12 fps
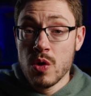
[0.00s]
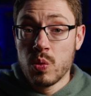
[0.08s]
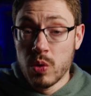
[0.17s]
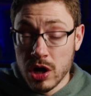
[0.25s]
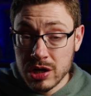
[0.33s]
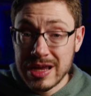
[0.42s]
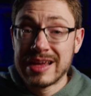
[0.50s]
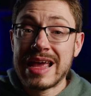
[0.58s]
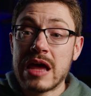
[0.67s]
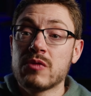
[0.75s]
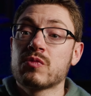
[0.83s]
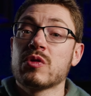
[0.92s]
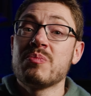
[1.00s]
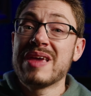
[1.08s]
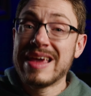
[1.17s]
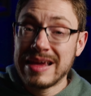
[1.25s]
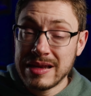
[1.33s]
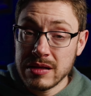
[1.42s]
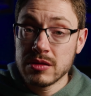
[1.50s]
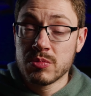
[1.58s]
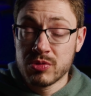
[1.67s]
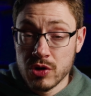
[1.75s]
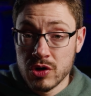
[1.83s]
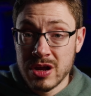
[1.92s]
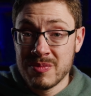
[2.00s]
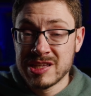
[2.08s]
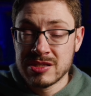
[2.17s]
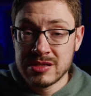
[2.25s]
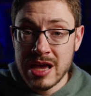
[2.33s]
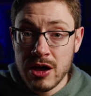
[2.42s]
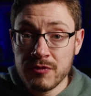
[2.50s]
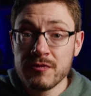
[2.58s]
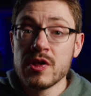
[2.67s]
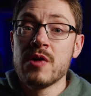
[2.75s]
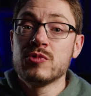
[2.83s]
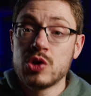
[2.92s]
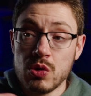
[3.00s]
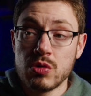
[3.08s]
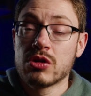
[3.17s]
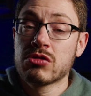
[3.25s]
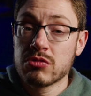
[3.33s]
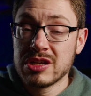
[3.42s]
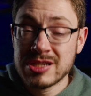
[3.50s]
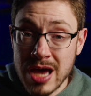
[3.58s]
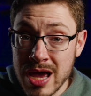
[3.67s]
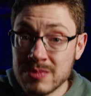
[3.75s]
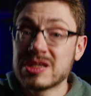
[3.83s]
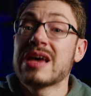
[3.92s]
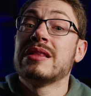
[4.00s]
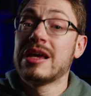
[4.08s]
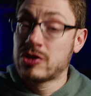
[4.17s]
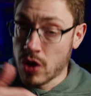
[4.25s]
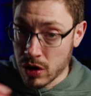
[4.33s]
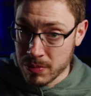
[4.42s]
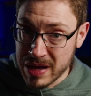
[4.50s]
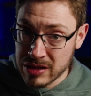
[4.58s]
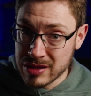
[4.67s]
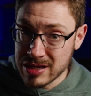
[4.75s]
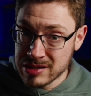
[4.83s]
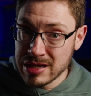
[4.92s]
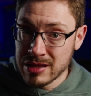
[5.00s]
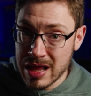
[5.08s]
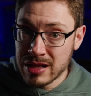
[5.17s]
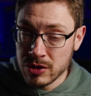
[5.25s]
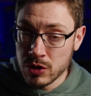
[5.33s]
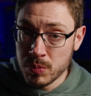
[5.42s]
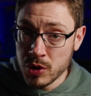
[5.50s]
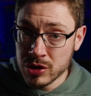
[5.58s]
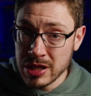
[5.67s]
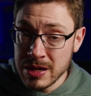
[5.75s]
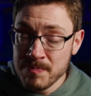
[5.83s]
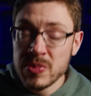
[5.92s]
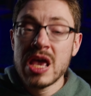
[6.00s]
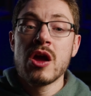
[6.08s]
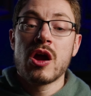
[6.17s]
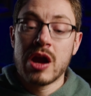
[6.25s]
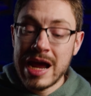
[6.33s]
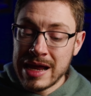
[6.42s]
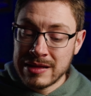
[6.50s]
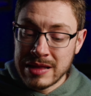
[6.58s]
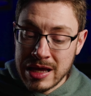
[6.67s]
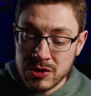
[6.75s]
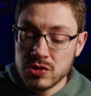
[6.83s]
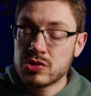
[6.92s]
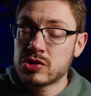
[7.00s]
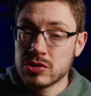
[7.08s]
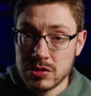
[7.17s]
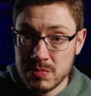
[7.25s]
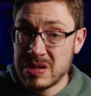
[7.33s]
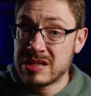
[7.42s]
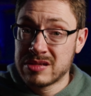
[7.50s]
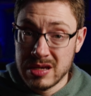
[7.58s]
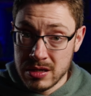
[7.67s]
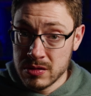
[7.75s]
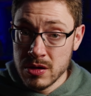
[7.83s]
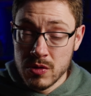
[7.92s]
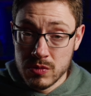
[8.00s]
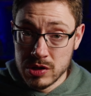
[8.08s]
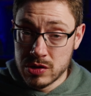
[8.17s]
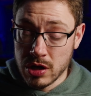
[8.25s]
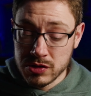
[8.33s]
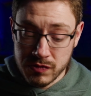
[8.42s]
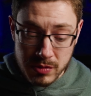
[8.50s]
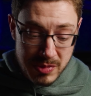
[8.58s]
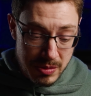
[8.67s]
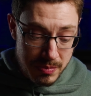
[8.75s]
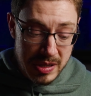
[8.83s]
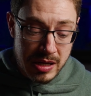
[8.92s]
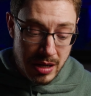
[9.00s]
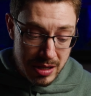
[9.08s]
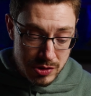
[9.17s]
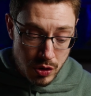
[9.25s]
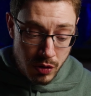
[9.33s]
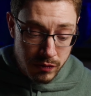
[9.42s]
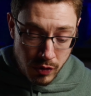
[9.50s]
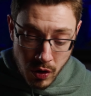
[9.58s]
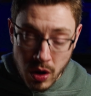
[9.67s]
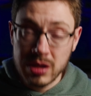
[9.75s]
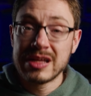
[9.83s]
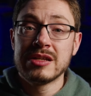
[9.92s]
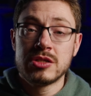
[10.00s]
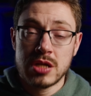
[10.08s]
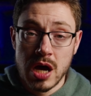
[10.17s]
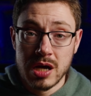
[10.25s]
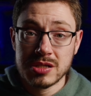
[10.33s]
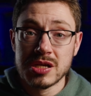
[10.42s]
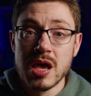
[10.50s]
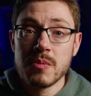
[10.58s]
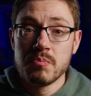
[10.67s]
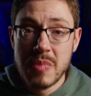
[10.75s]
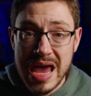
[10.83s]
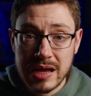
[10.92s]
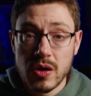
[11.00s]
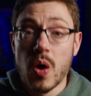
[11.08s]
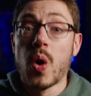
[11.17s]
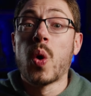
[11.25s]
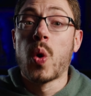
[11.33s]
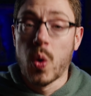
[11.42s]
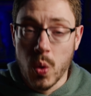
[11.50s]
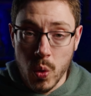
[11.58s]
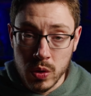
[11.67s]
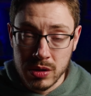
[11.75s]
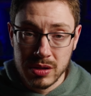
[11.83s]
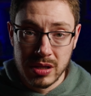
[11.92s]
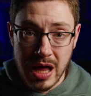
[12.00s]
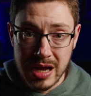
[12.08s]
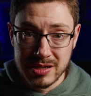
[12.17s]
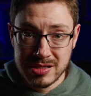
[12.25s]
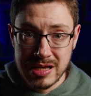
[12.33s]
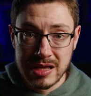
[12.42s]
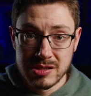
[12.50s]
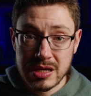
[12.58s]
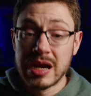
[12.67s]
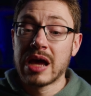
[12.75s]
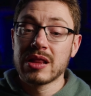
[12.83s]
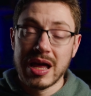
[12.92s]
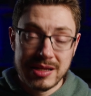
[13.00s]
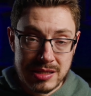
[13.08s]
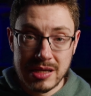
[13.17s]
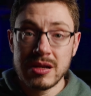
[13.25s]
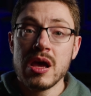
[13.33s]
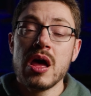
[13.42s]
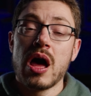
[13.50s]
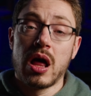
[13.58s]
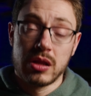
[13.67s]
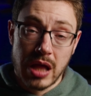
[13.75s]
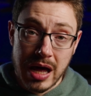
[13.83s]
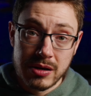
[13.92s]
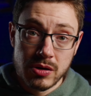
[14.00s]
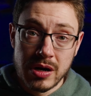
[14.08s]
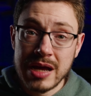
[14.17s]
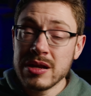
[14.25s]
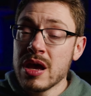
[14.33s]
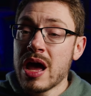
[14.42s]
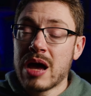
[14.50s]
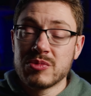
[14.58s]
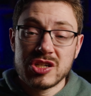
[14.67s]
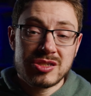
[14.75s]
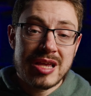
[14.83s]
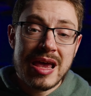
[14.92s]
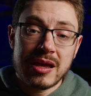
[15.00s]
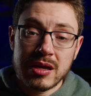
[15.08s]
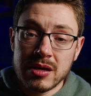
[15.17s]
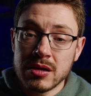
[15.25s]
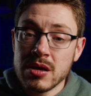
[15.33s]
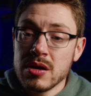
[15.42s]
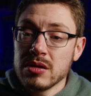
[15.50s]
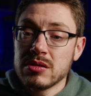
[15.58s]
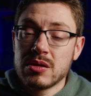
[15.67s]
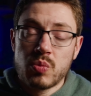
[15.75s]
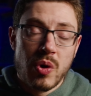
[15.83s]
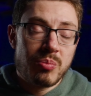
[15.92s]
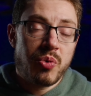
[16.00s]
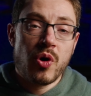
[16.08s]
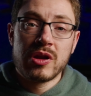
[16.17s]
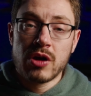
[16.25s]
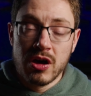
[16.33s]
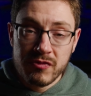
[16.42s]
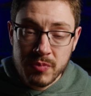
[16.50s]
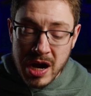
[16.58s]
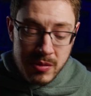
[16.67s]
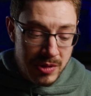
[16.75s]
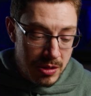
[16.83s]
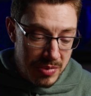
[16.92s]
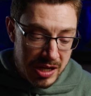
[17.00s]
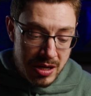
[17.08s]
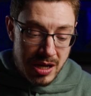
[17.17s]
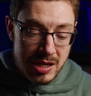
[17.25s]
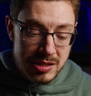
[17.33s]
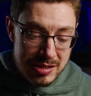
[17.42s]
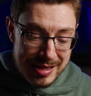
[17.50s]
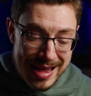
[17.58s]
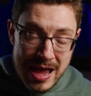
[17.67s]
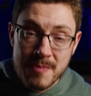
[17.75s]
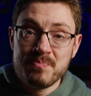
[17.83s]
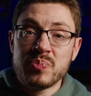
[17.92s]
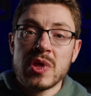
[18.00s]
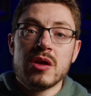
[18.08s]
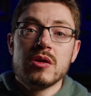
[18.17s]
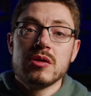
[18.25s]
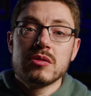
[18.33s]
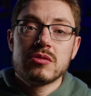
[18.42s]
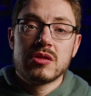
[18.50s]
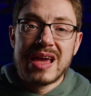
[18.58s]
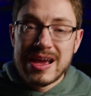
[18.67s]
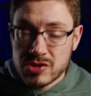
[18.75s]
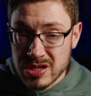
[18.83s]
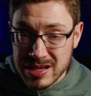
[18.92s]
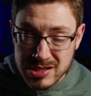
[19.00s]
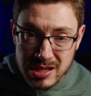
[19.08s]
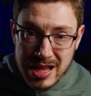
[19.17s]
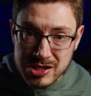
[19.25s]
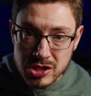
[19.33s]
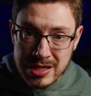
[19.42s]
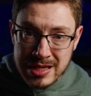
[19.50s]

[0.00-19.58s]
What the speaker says: work. Again, repeat the program itself 2 or 3 times, and they talk about this in that little booklet, all right? And then you should be seeing results from it, because overall it does make a whole lot of sense, and I liked it a lot, all right? I'm just taking the 1 point off primarily because, again, the exercise selection